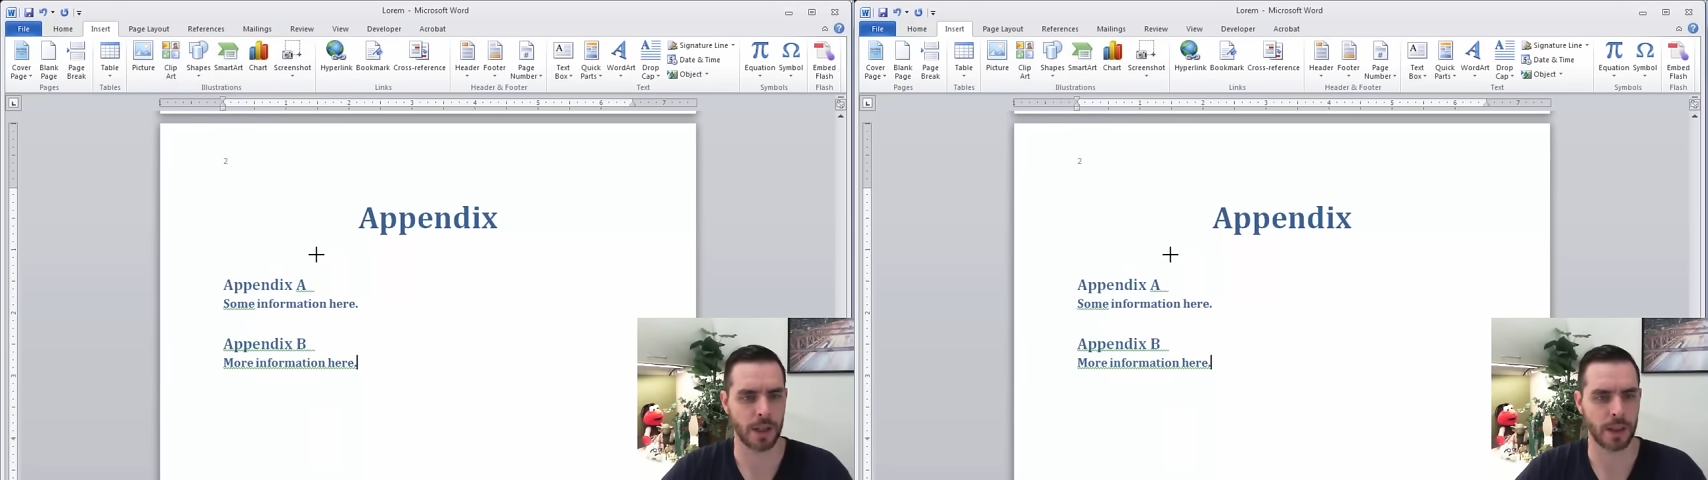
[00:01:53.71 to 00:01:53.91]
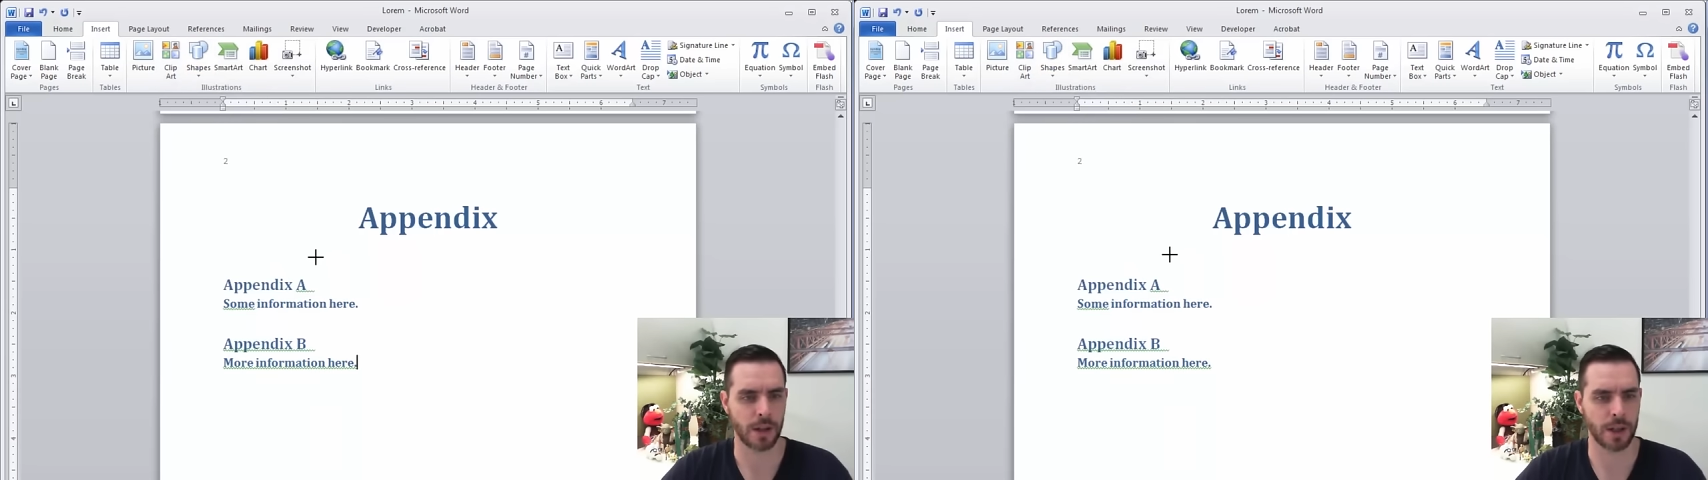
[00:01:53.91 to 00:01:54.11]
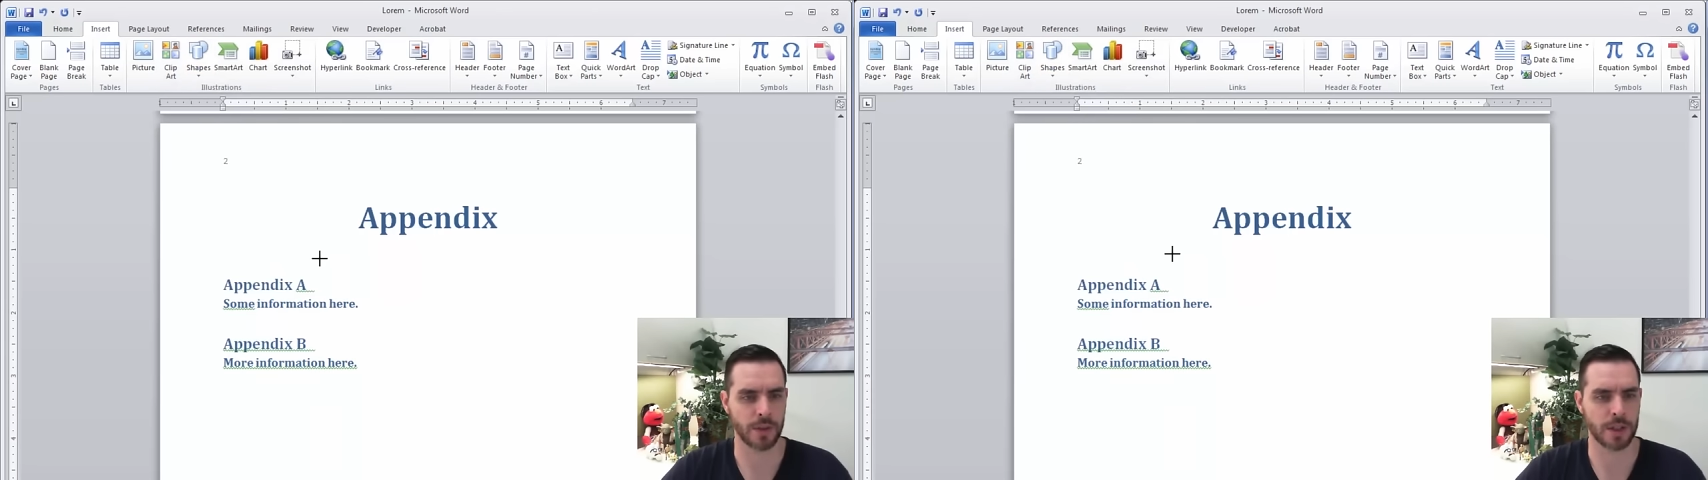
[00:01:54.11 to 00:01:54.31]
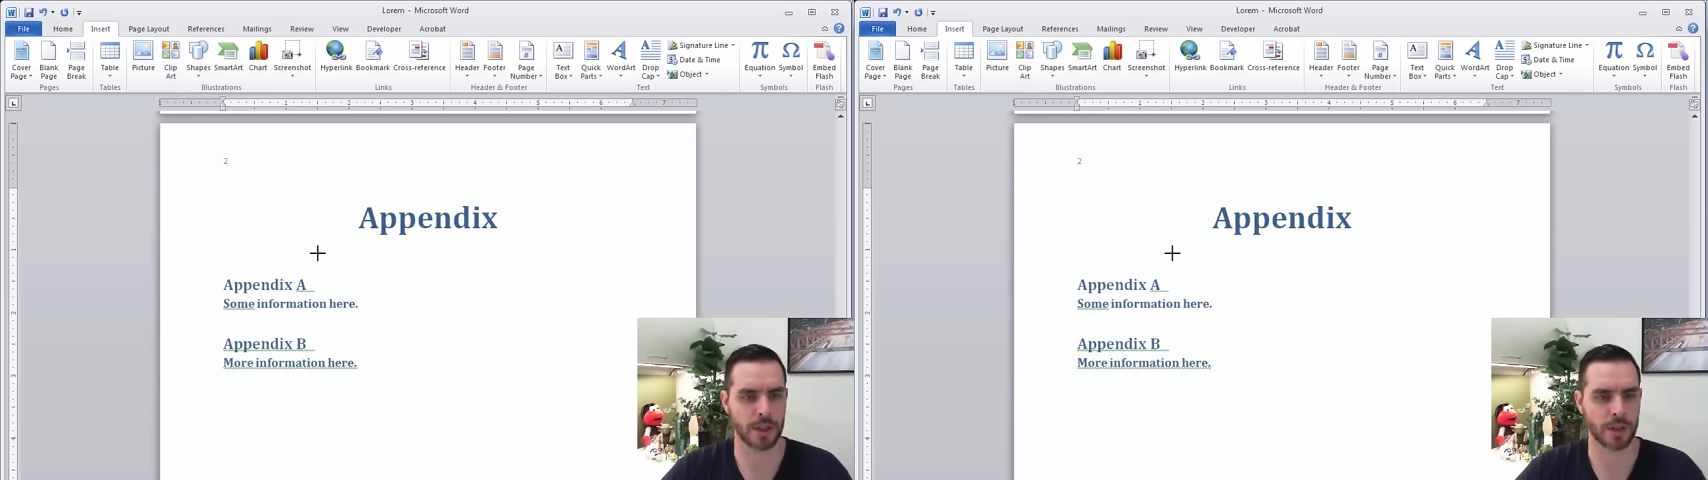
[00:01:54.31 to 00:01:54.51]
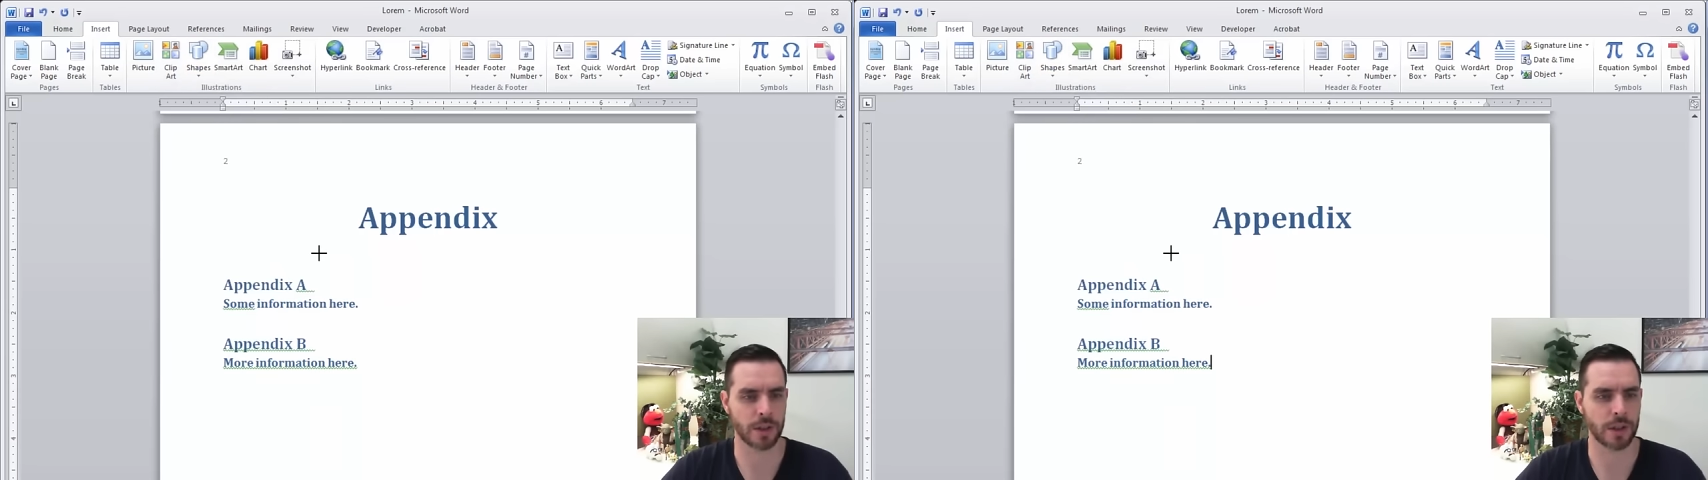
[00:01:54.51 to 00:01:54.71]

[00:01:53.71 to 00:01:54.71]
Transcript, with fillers: That'll give us this